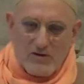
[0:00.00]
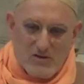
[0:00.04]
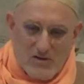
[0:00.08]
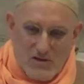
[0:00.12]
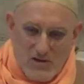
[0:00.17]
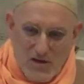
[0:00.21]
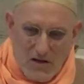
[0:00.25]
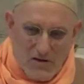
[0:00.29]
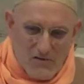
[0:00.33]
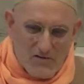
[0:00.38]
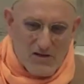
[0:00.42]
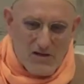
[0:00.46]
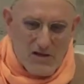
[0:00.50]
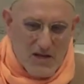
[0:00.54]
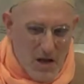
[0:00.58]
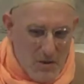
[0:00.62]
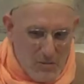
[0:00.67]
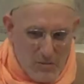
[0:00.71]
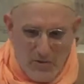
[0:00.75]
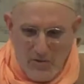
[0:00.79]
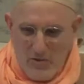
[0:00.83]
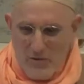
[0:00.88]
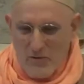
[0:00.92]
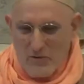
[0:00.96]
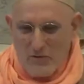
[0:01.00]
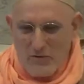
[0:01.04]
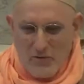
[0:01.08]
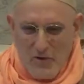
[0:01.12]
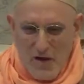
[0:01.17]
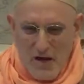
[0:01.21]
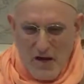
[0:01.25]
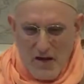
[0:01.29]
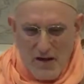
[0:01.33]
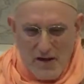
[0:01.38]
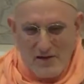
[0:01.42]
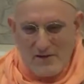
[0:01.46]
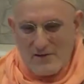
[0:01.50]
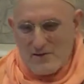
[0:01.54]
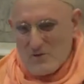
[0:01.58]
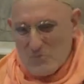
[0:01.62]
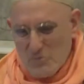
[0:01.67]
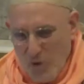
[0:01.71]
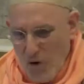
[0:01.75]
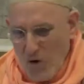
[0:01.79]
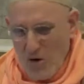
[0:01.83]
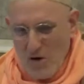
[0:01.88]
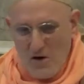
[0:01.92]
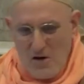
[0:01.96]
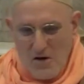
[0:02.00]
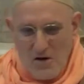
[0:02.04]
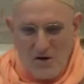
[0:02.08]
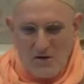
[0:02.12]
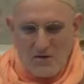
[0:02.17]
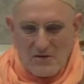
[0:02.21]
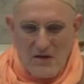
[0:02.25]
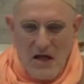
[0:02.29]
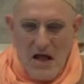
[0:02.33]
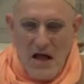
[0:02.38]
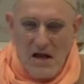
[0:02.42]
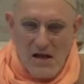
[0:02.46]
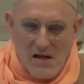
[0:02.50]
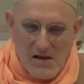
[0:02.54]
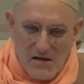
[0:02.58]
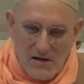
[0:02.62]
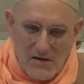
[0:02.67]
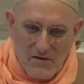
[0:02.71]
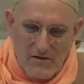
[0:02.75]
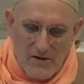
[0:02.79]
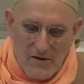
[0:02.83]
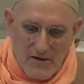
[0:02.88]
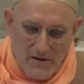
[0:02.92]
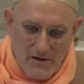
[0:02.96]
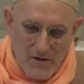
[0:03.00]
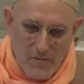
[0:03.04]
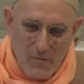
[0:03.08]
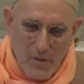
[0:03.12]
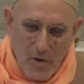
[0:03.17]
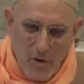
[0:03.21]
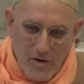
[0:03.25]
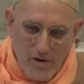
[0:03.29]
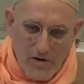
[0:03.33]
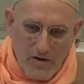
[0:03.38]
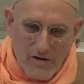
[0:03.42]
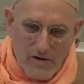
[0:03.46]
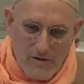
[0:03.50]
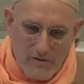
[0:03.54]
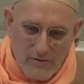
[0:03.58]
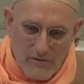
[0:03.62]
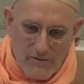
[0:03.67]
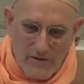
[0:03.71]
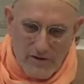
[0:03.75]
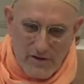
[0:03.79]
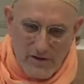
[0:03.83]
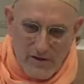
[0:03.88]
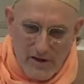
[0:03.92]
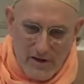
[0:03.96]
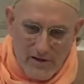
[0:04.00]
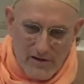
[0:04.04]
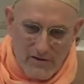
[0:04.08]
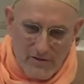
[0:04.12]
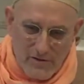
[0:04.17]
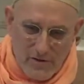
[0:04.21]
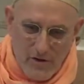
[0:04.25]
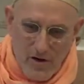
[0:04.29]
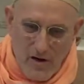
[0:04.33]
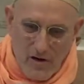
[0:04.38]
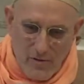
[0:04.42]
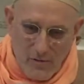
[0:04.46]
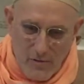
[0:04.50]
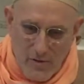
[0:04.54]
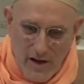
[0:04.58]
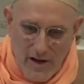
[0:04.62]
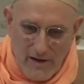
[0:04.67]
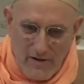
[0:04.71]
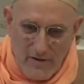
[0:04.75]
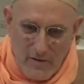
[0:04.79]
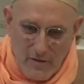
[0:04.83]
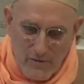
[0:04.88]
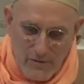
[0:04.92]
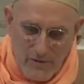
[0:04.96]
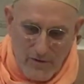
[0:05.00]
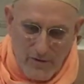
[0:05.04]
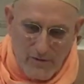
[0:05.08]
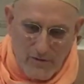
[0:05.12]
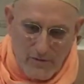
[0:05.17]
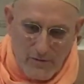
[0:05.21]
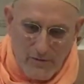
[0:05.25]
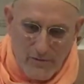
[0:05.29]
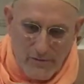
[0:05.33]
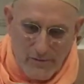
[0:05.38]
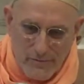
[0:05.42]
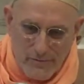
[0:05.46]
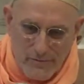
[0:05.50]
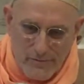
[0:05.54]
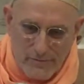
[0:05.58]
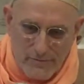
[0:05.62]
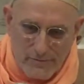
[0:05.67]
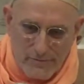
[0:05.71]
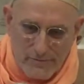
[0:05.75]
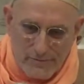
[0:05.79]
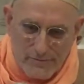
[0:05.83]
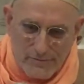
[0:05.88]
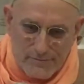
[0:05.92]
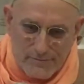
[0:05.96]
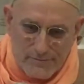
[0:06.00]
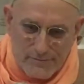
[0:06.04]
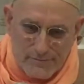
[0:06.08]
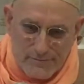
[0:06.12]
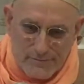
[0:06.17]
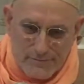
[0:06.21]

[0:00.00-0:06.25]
Or enjoy yourself, stay up with your friends, party all night, and then in the morning you feel like a truck ran over you.